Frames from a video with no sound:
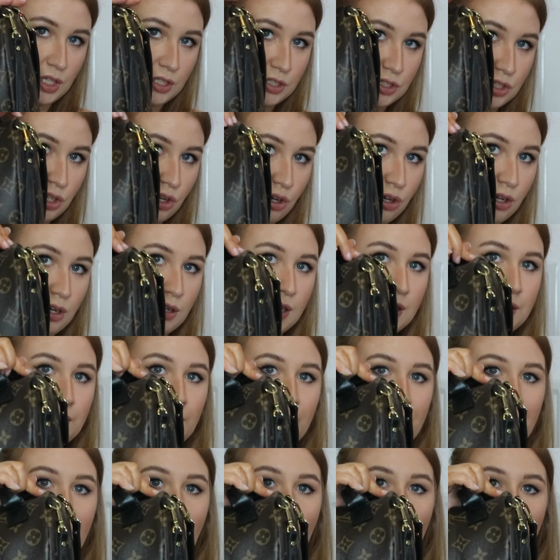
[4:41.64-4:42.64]
Taller in the
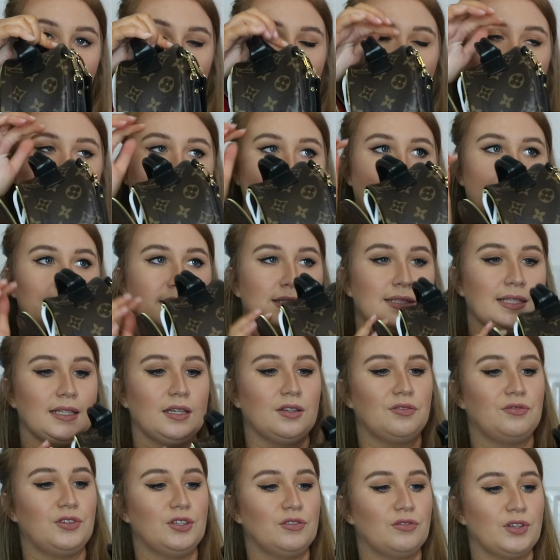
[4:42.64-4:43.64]
back. I had seen a
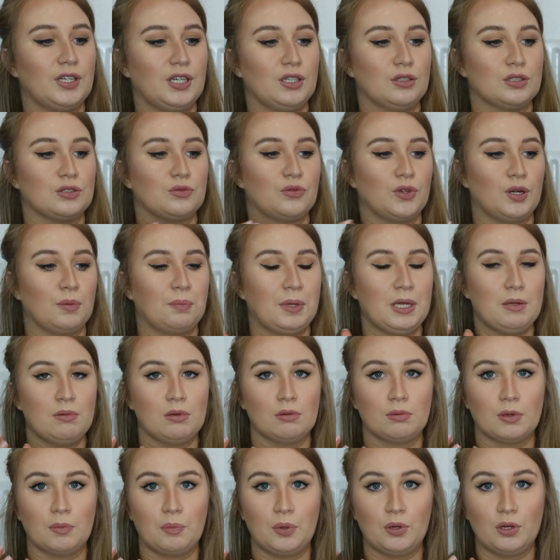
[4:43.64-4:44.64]
few videos where people
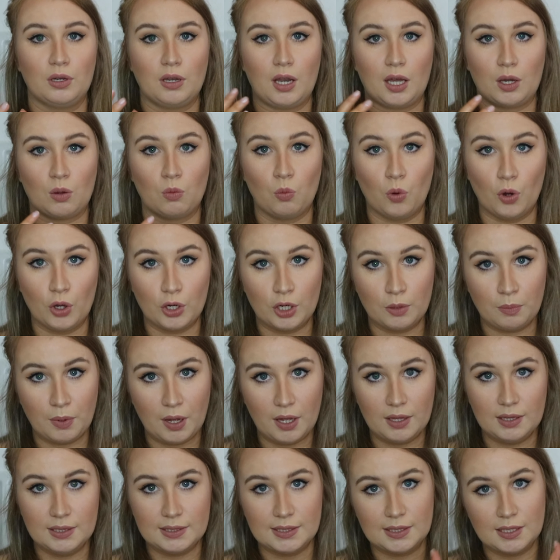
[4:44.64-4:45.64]
were putting water
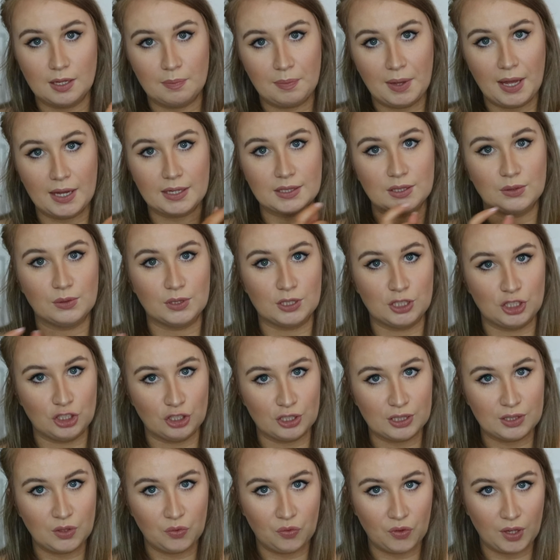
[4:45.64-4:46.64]
bottles in the back, so it
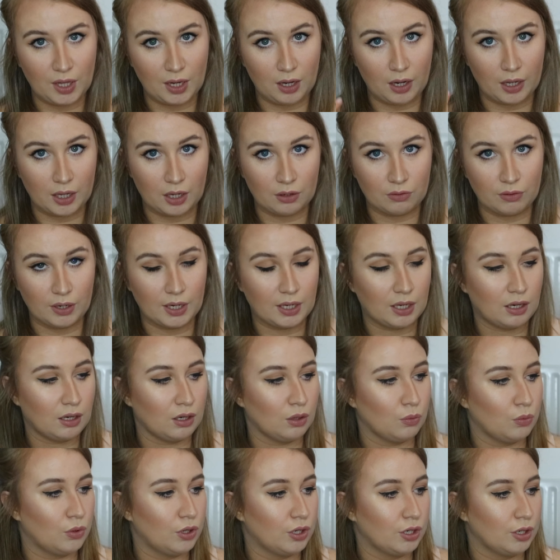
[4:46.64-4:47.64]
does fit a
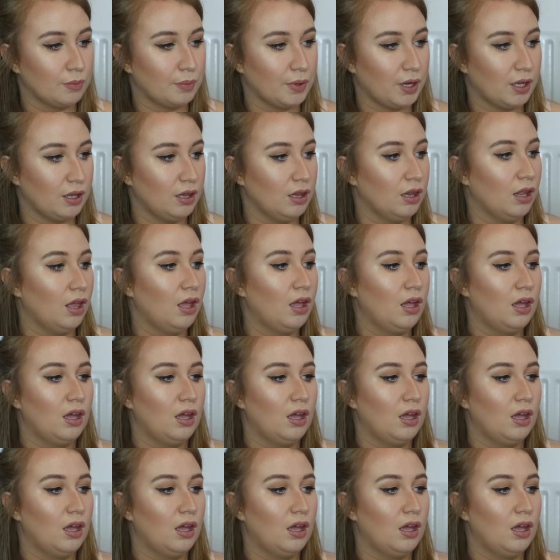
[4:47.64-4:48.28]
regular water bottle,